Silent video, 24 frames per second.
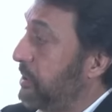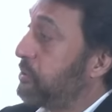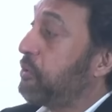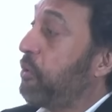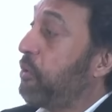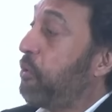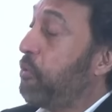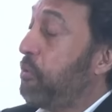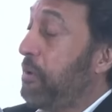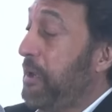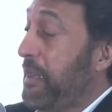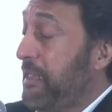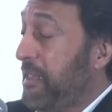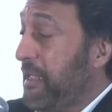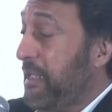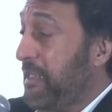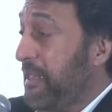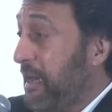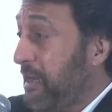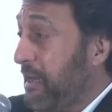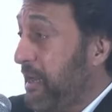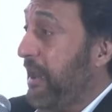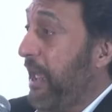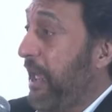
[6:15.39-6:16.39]
So the only thing
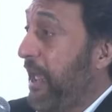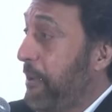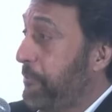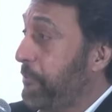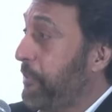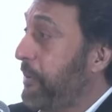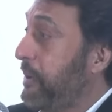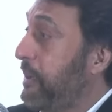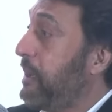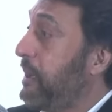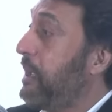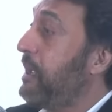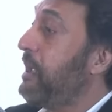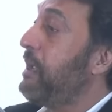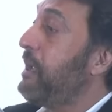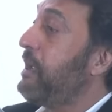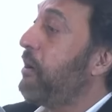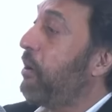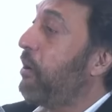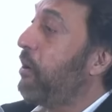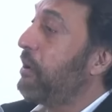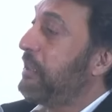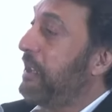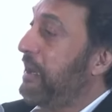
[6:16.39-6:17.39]
that can happen
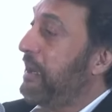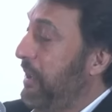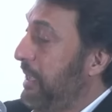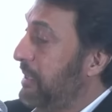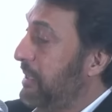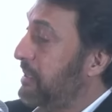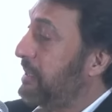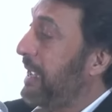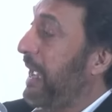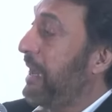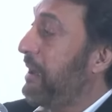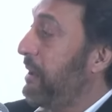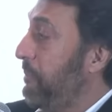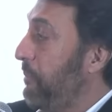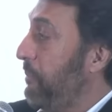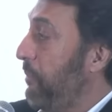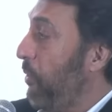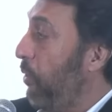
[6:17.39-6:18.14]
on the it can